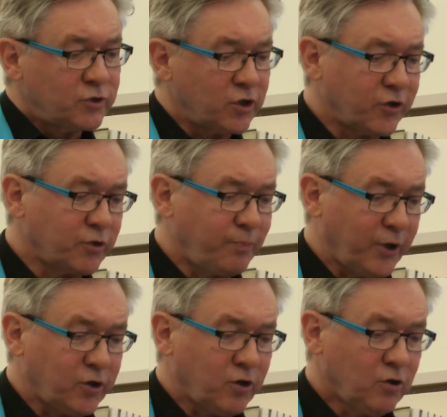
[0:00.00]
The other
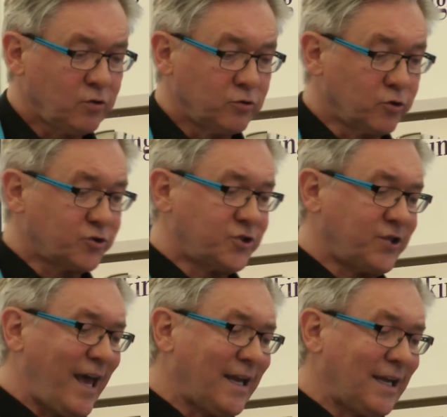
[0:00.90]
biker looked
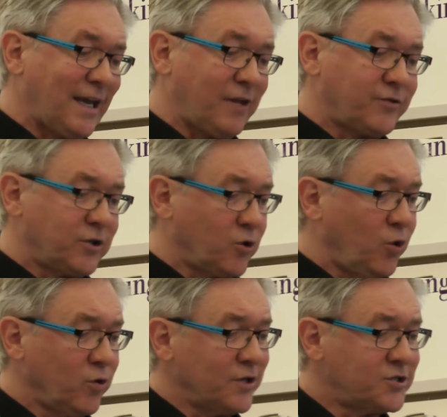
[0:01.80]
sadly at the
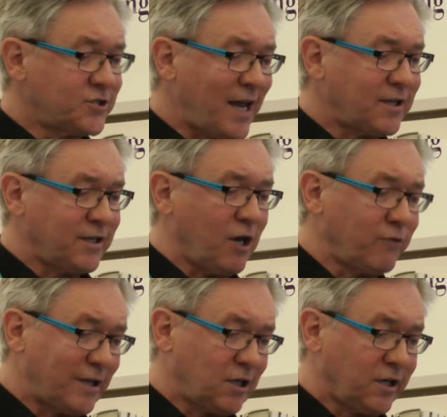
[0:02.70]
door and sat
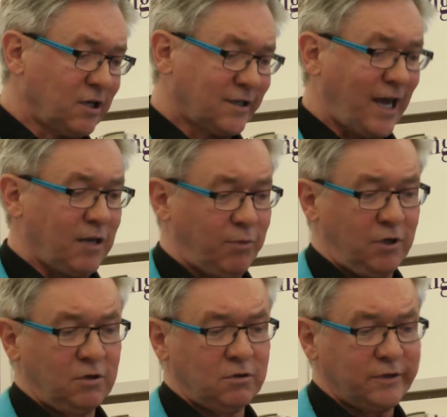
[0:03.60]
down at the little
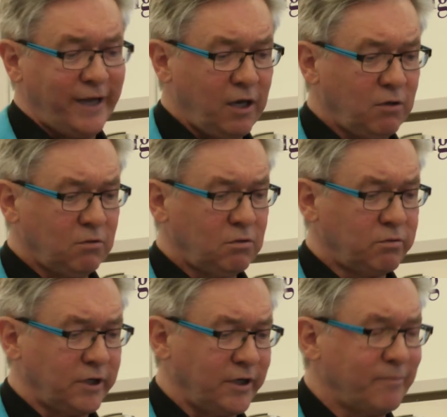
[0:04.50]
table, now
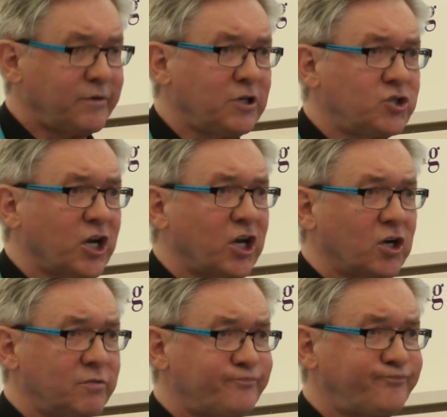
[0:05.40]
with an empty chair.